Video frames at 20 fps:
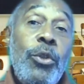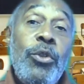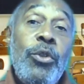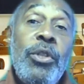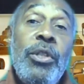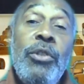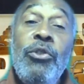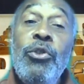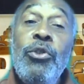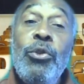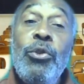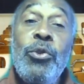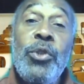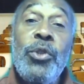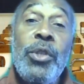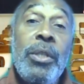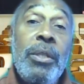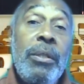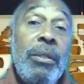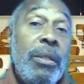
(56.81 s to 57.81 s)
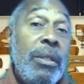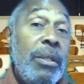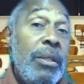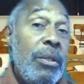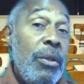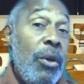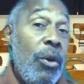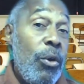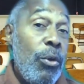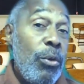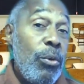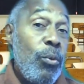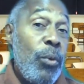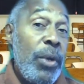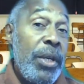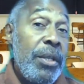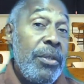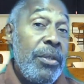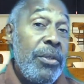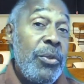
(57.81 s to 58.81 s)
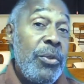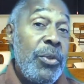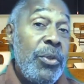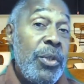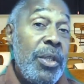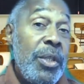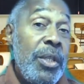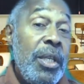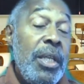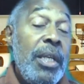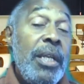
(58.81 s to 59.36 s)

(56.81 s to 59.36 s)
you can use it always.